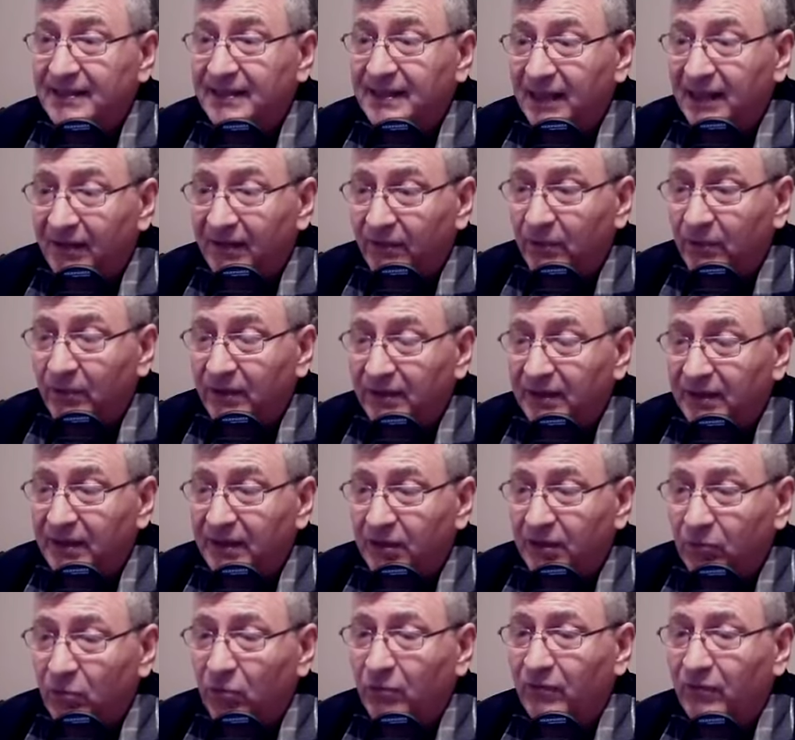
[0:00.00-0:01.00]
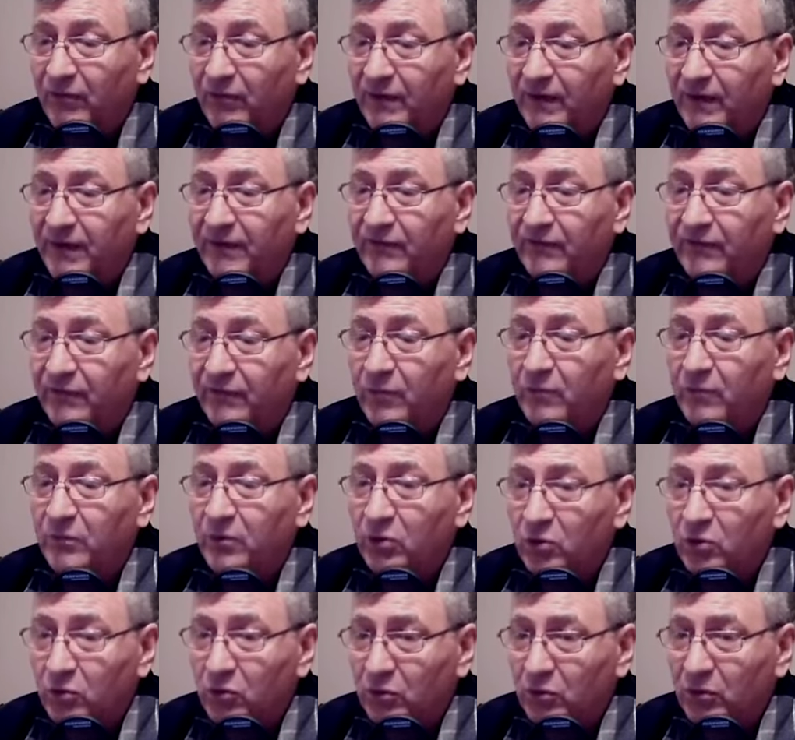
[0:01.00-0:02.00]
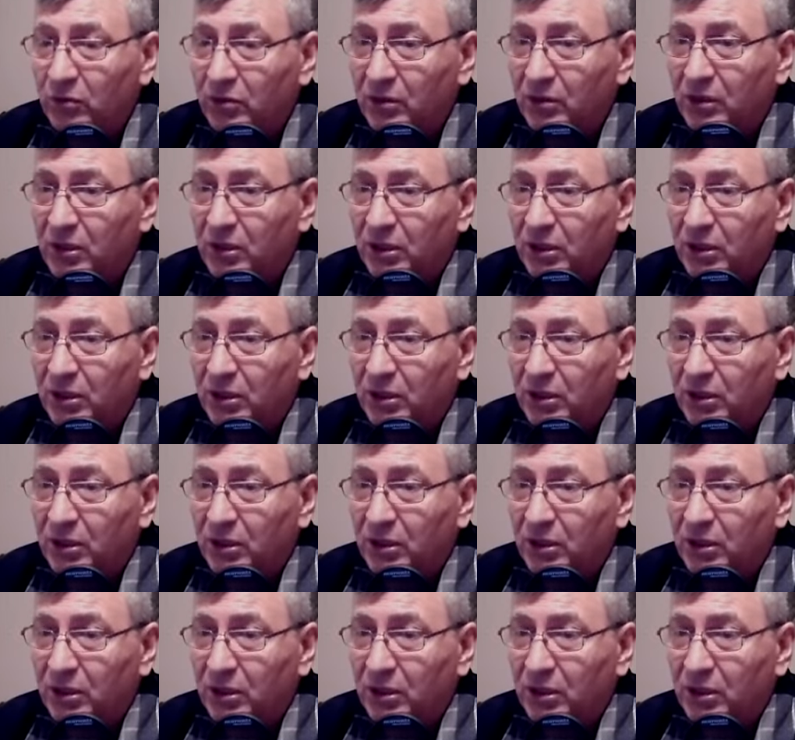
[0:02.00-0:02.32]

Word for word: devil and he will flee from you.